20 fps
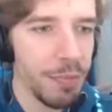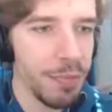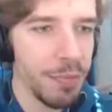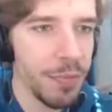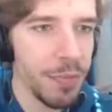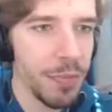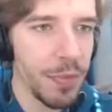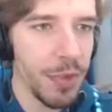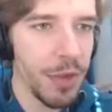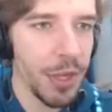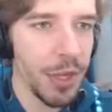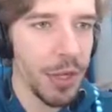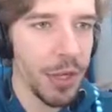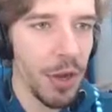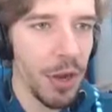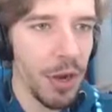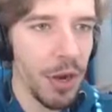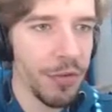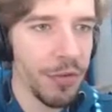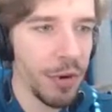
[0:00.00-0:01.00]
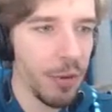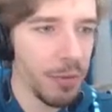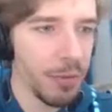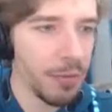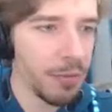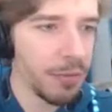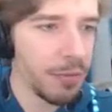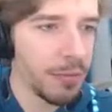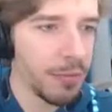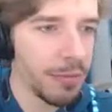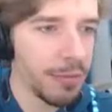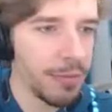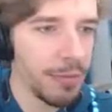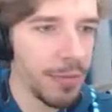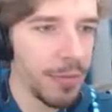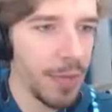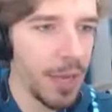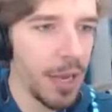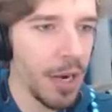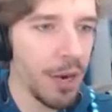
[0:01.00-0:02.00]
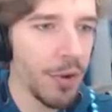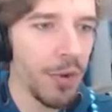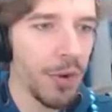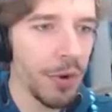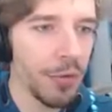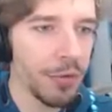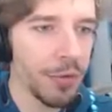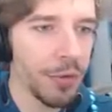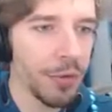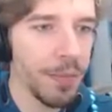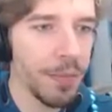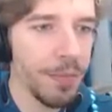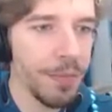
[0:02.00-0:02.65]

Like Oliver. Ah. Hello, Oliver.